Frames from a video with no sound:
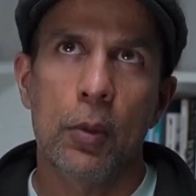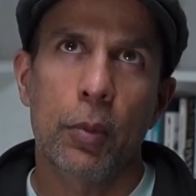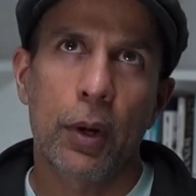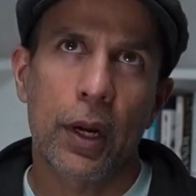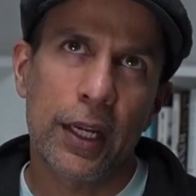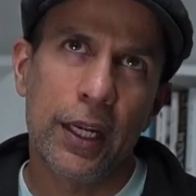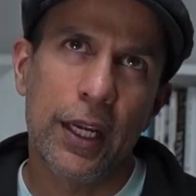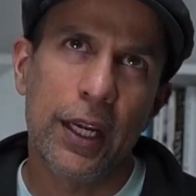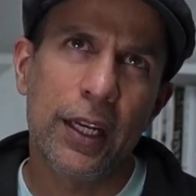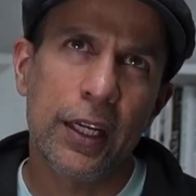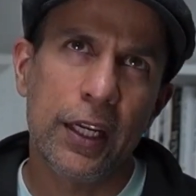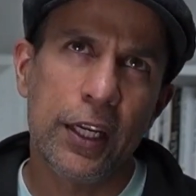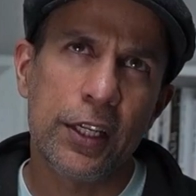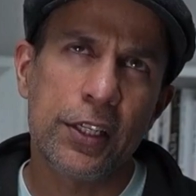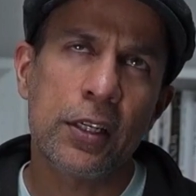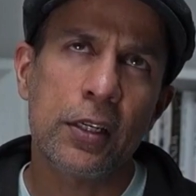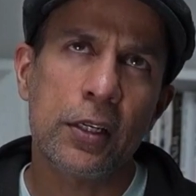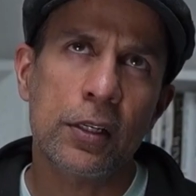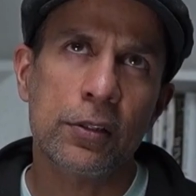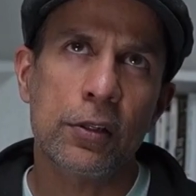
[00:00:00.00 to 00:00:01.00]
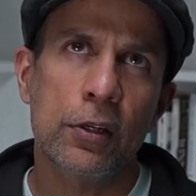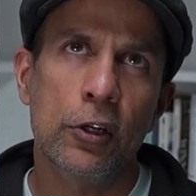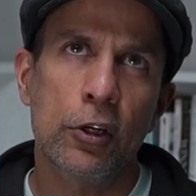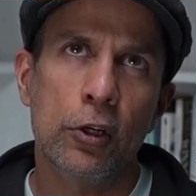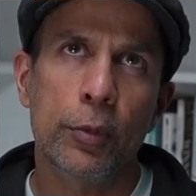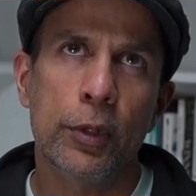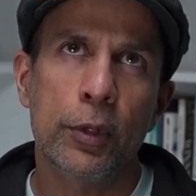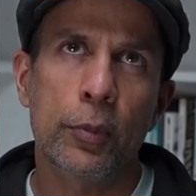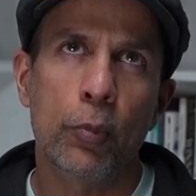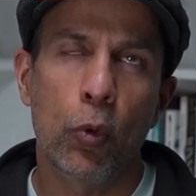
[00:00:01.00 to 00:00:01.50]
but an agent is a
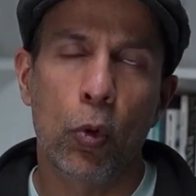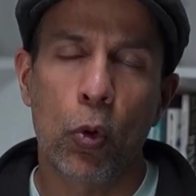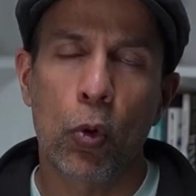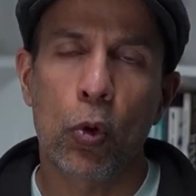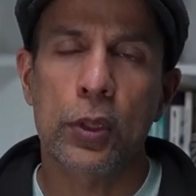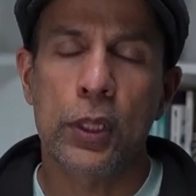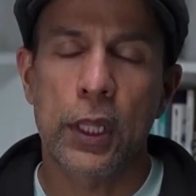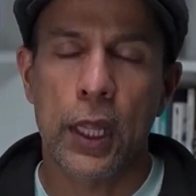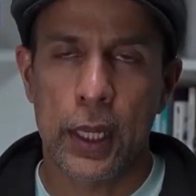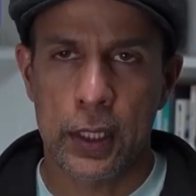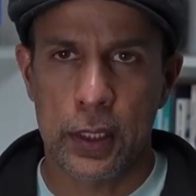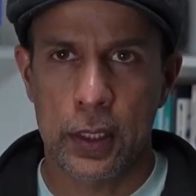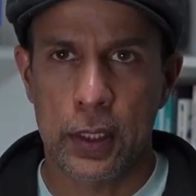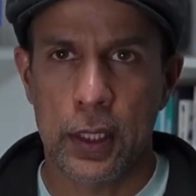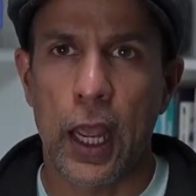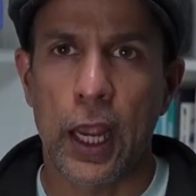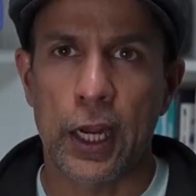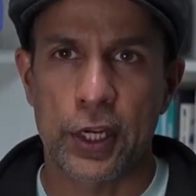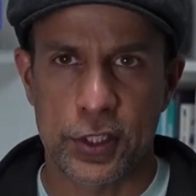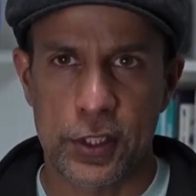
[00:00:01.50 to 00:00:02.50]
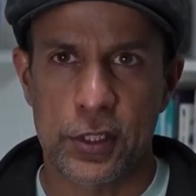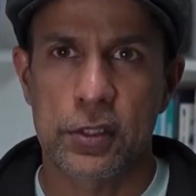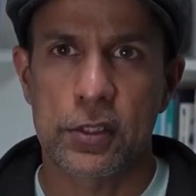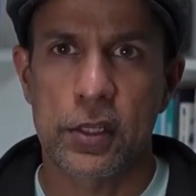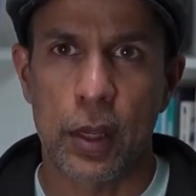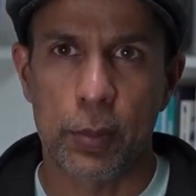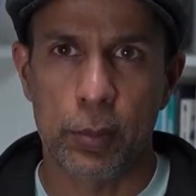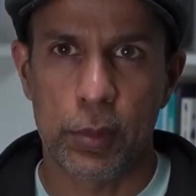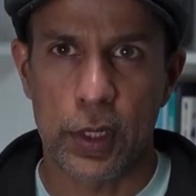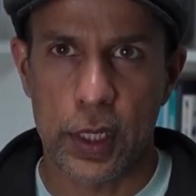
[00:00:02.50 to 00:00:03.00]
little bit more than actions
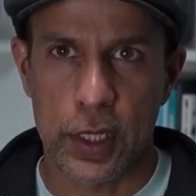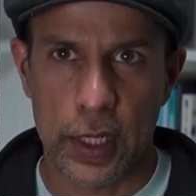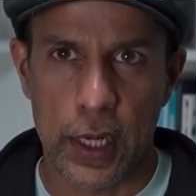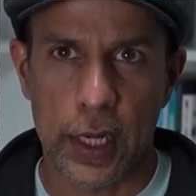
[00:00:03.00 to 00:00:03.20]
library.